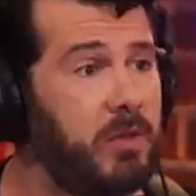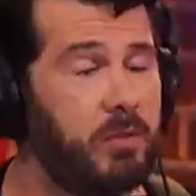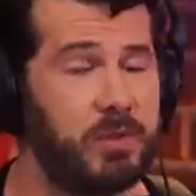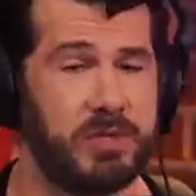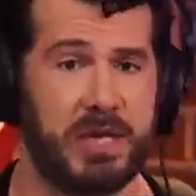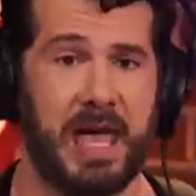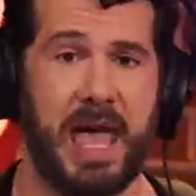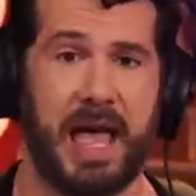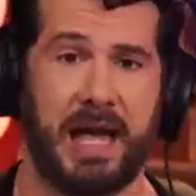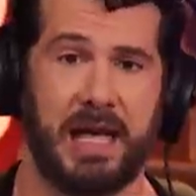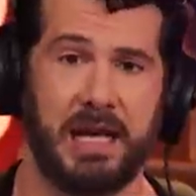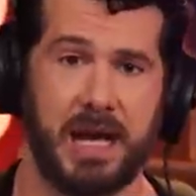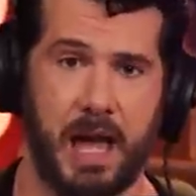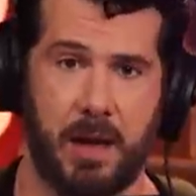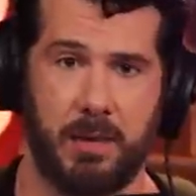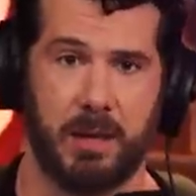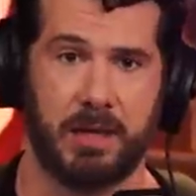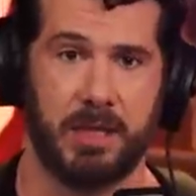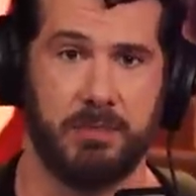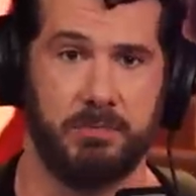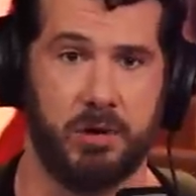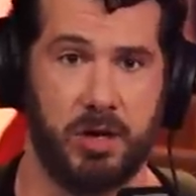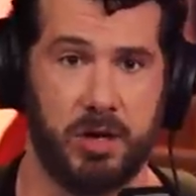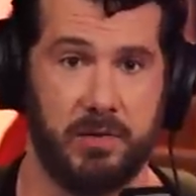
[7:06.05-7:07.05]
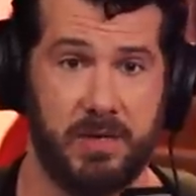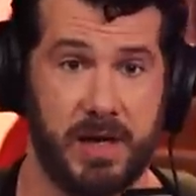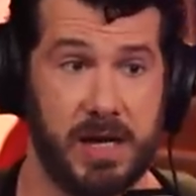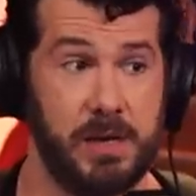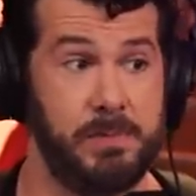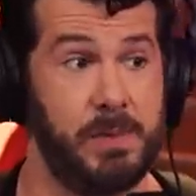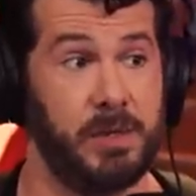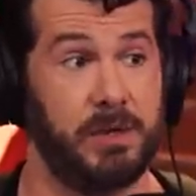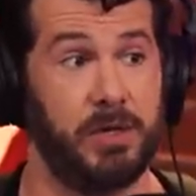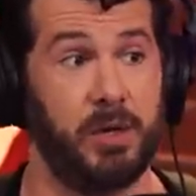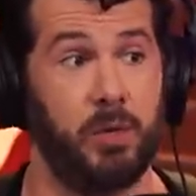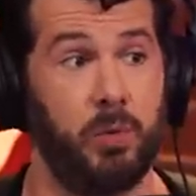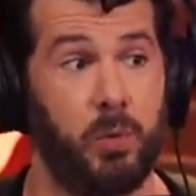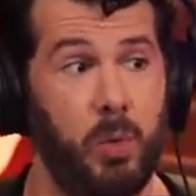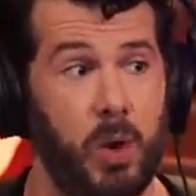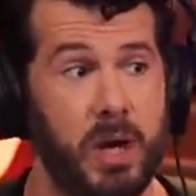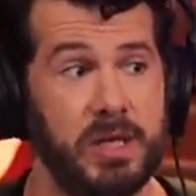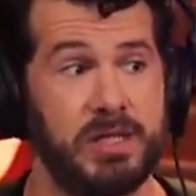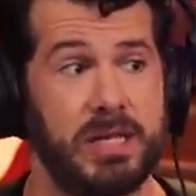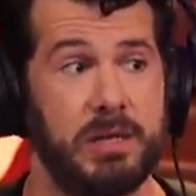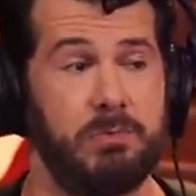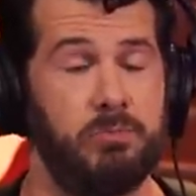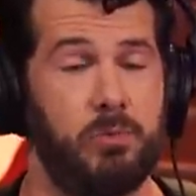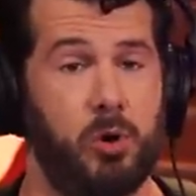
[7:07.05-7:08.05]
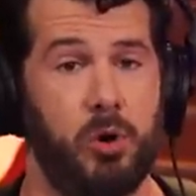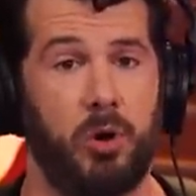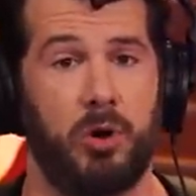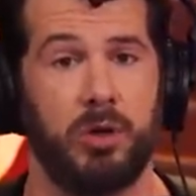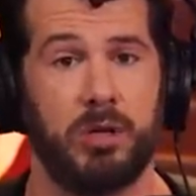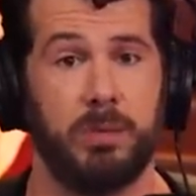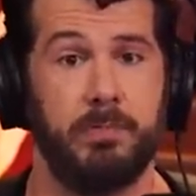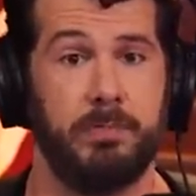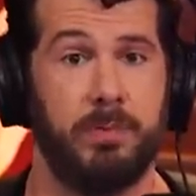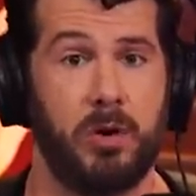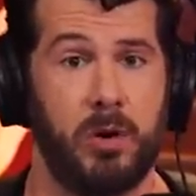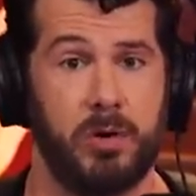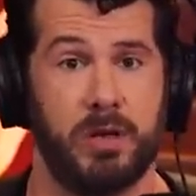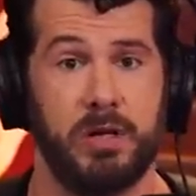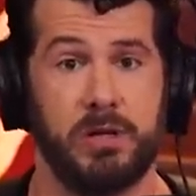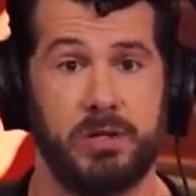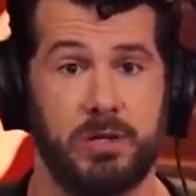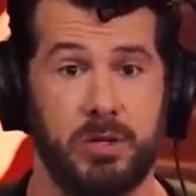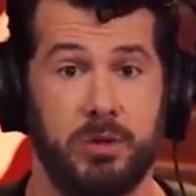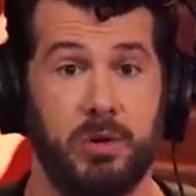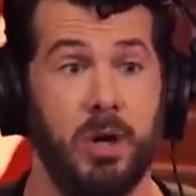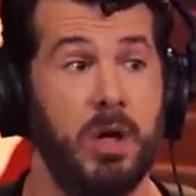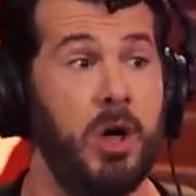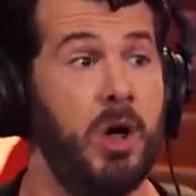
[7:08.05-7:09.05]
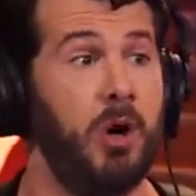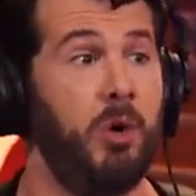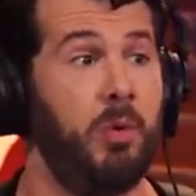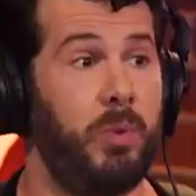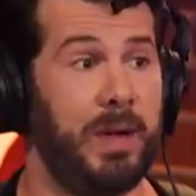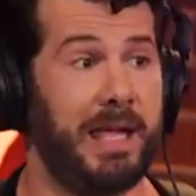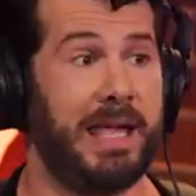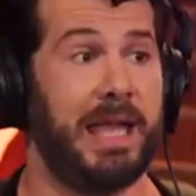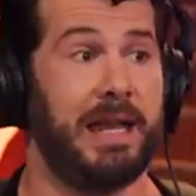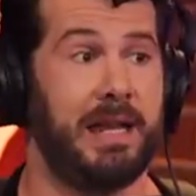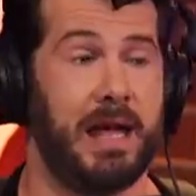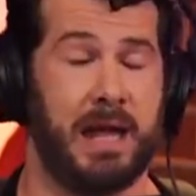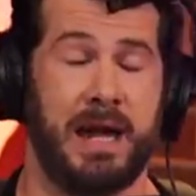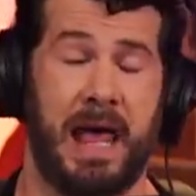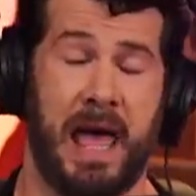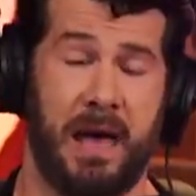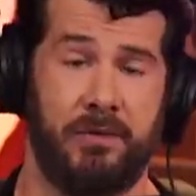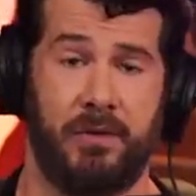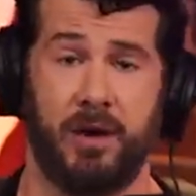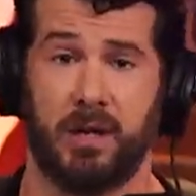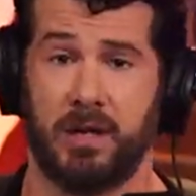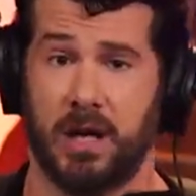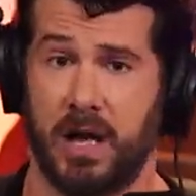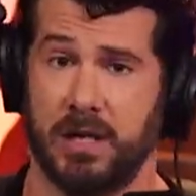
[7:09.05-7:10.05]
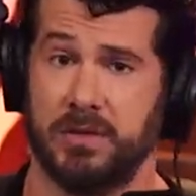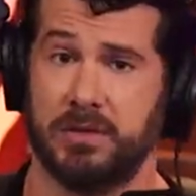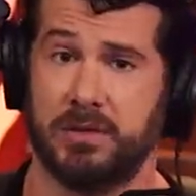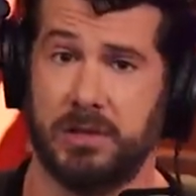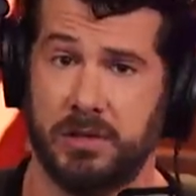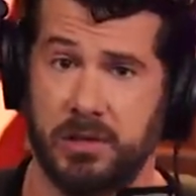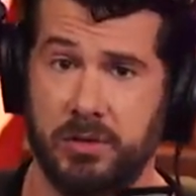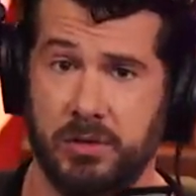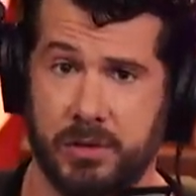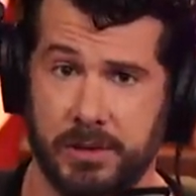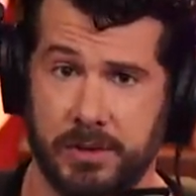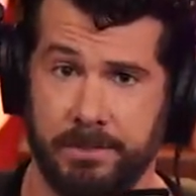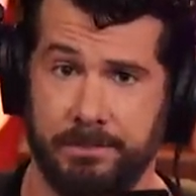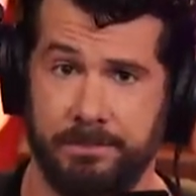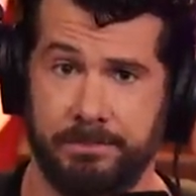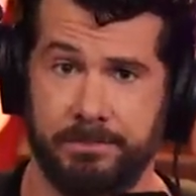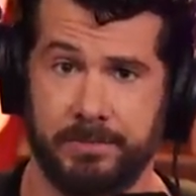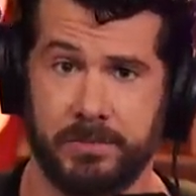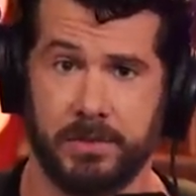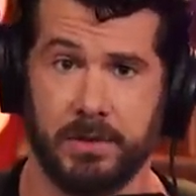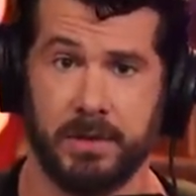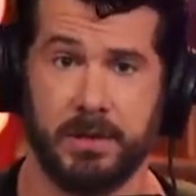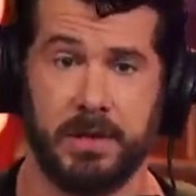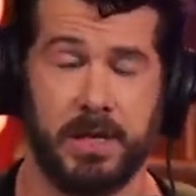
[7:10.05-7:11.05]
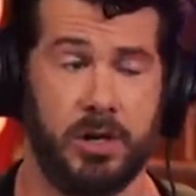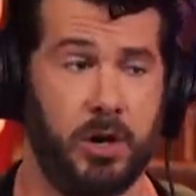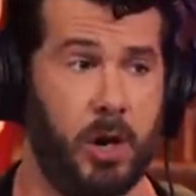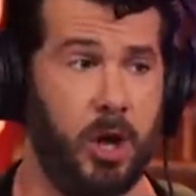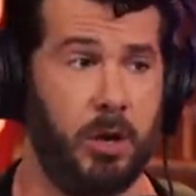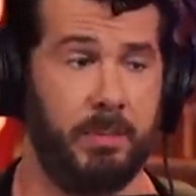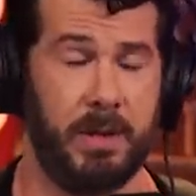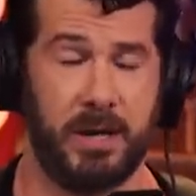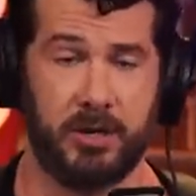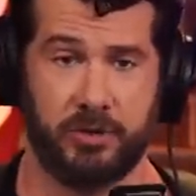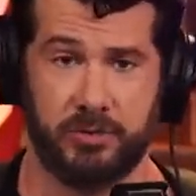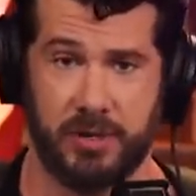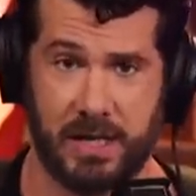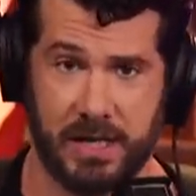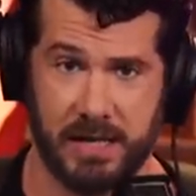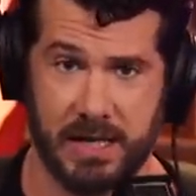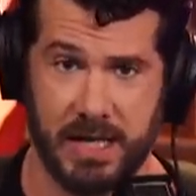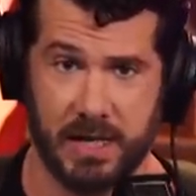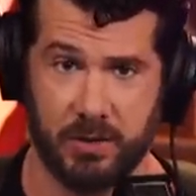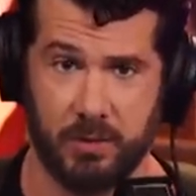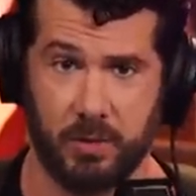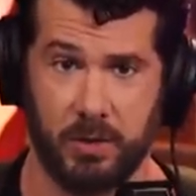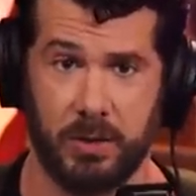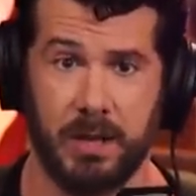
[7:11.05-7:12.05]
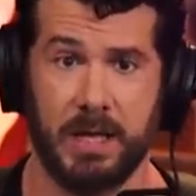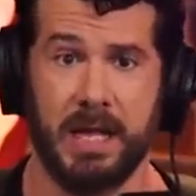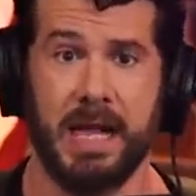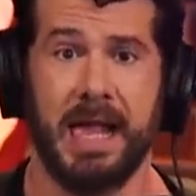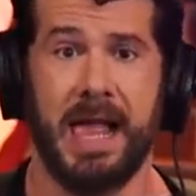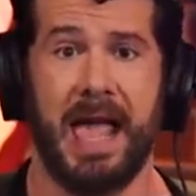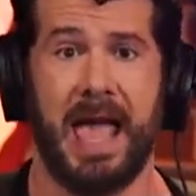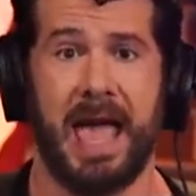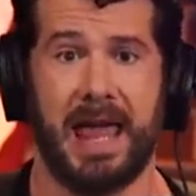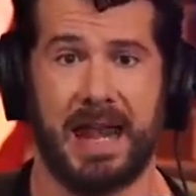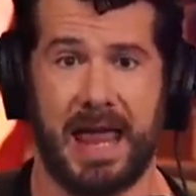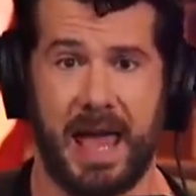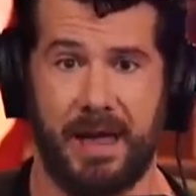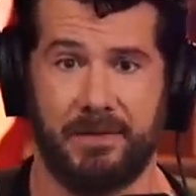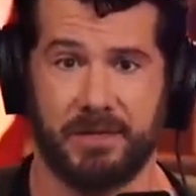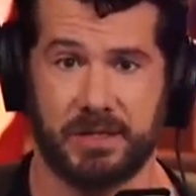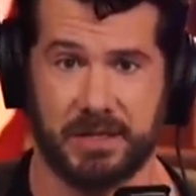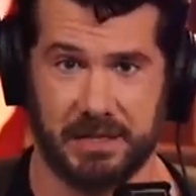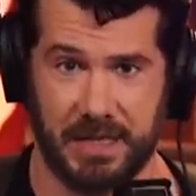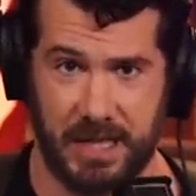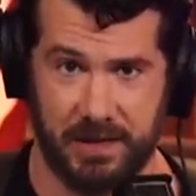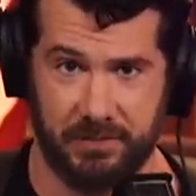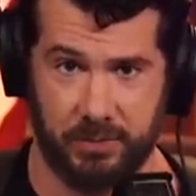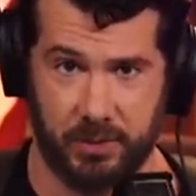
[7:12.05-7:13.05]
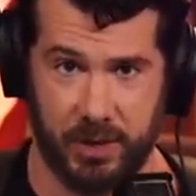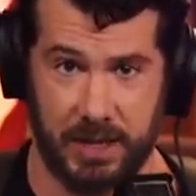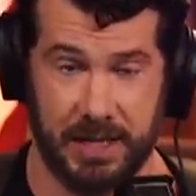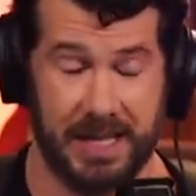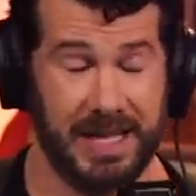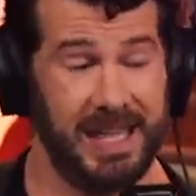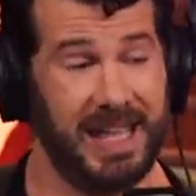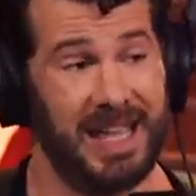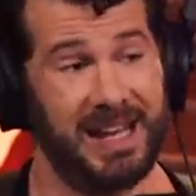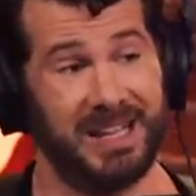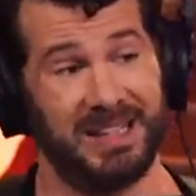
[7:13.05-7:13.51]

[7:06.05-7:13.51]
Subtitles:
of it was economically motivated, but there was a moral component to, we cannot have our Constitution and all men created equal and have slavery.